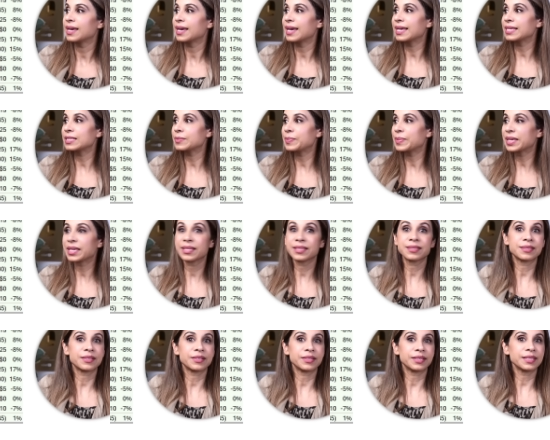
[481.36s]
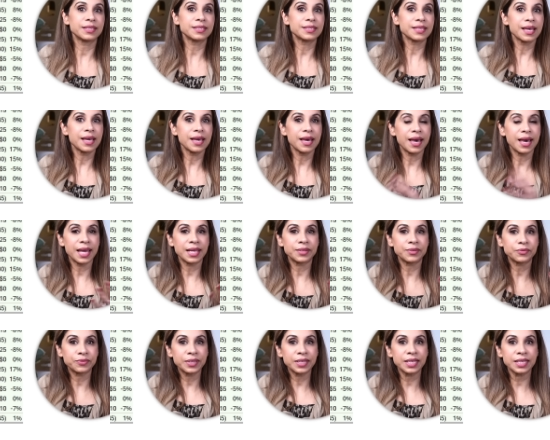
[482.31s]
is because there is a high
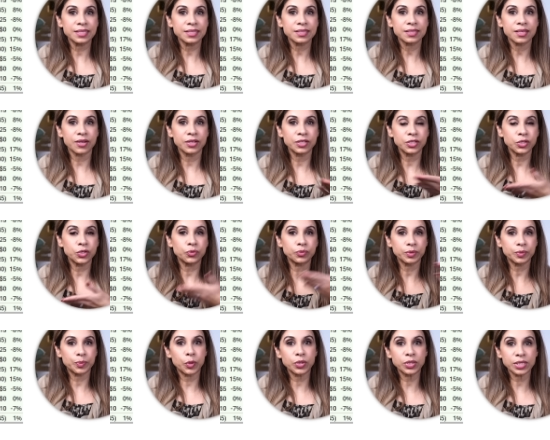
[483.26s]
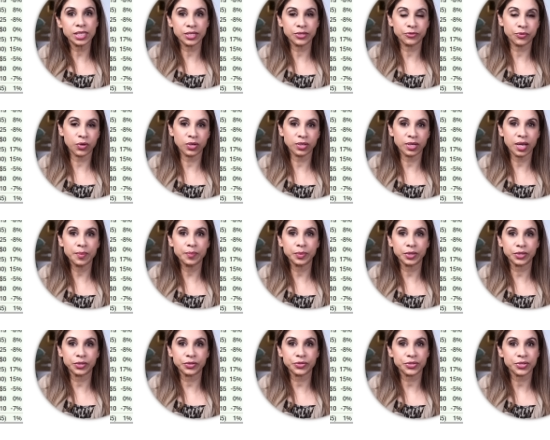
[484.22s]
risk on you reporting wrong
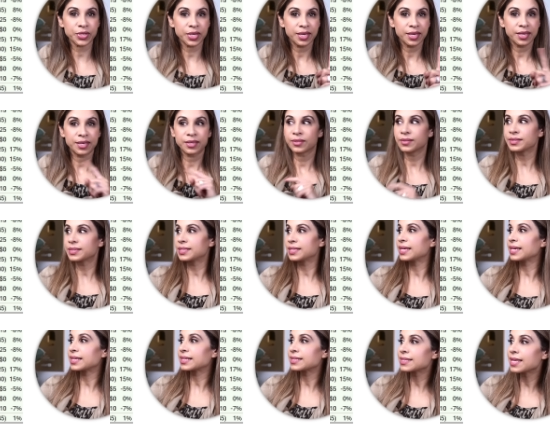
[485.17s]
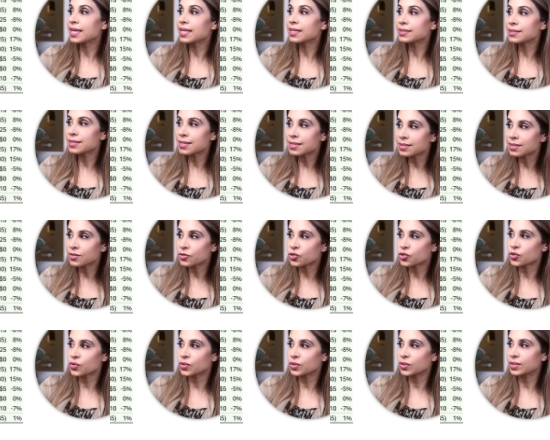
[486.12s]
numbers. You see, Excel doesn't
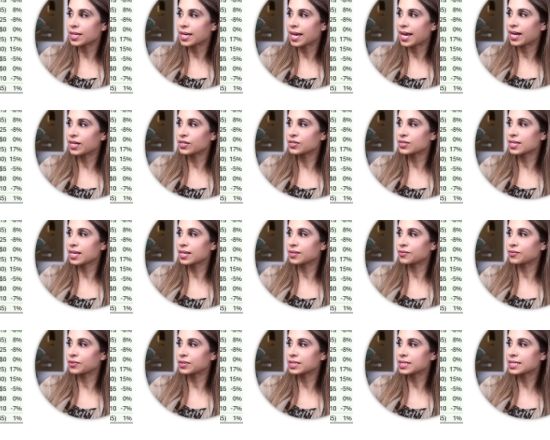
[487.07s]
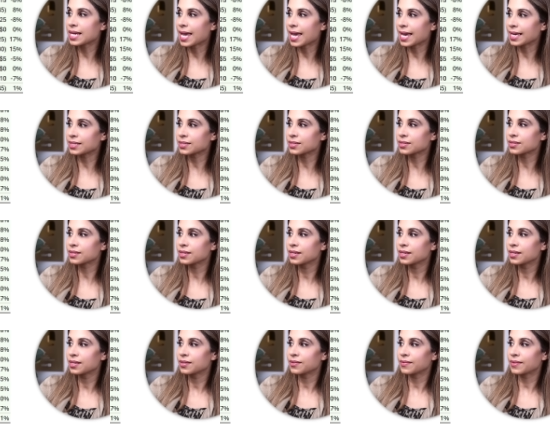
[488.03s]
show you the hash sign for text,
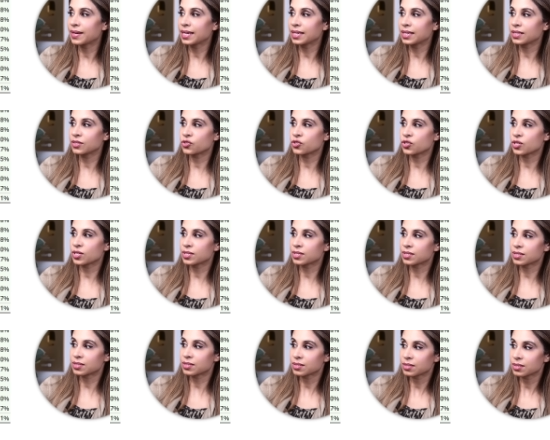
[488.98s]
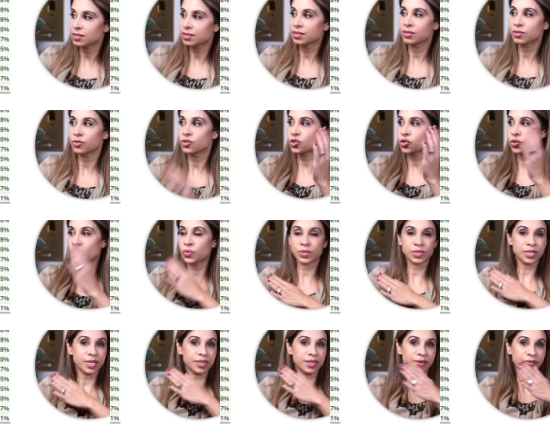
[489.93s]
right? It just
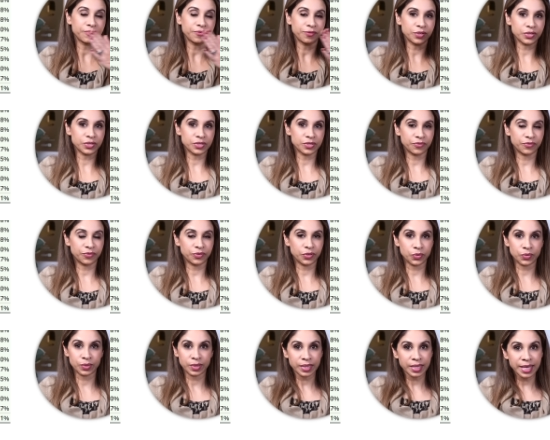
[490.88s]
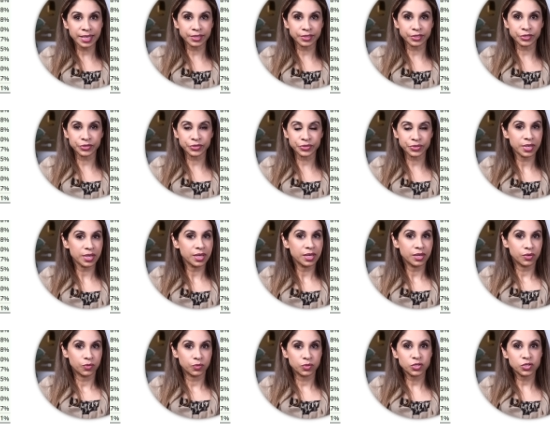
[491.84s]
shows the first few letters,
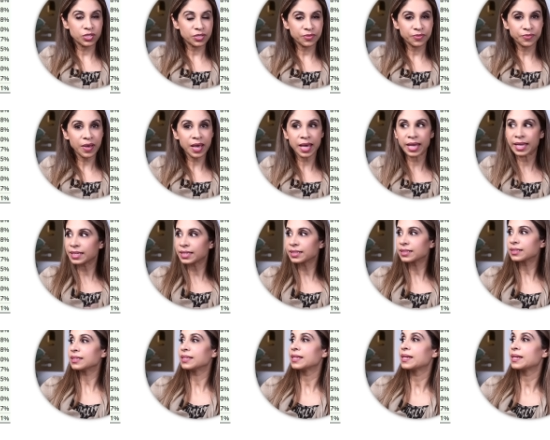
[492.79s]
which is fine,